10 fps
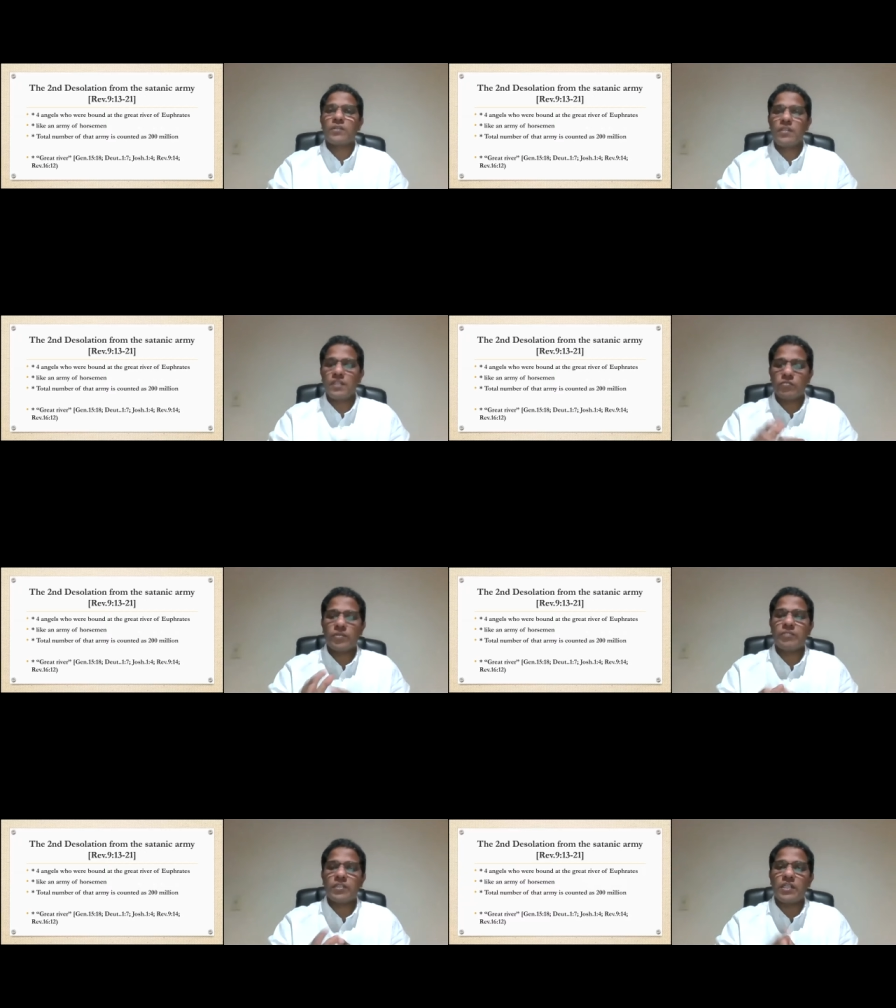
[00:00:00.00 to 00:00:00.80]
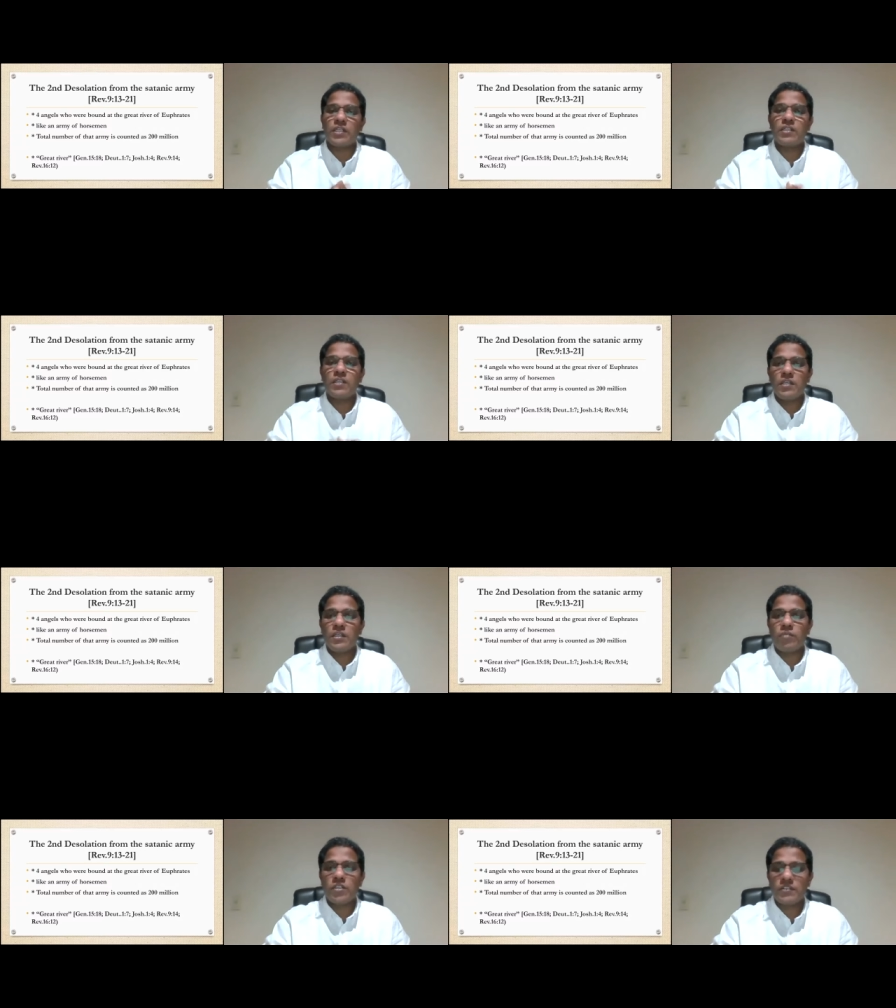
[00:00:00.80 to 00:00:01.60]
That's what we read in
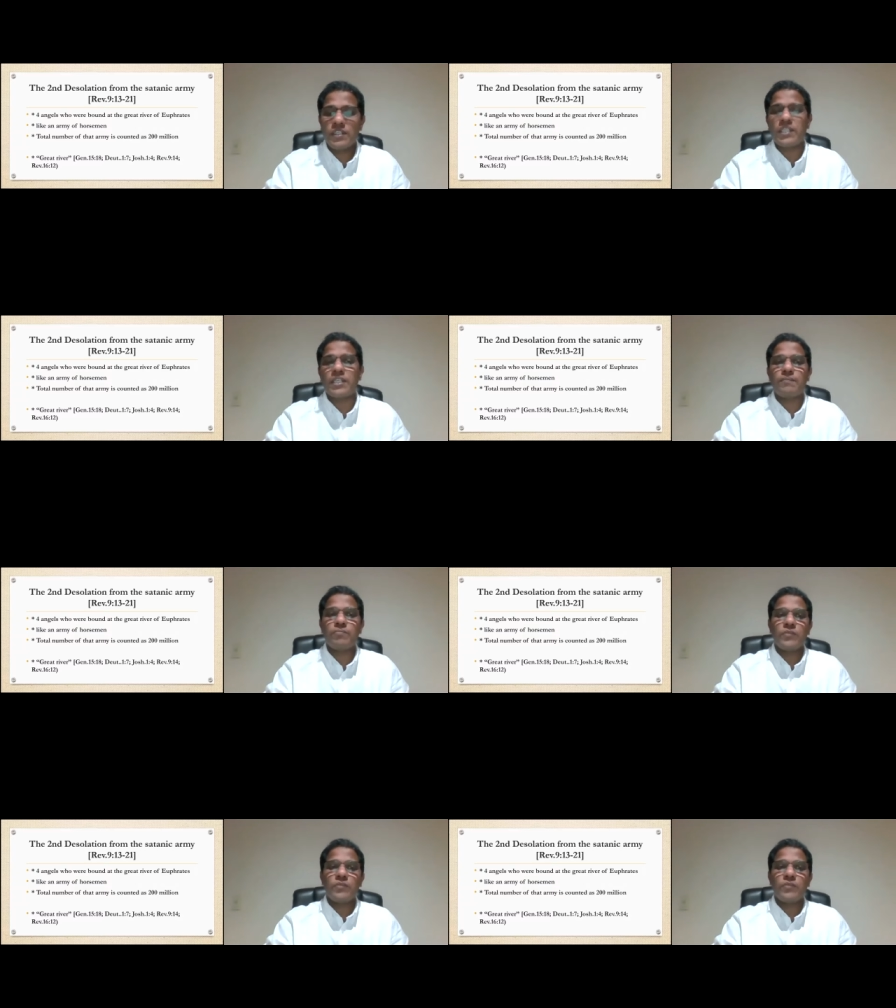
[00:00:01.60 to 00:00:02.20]
verse 13.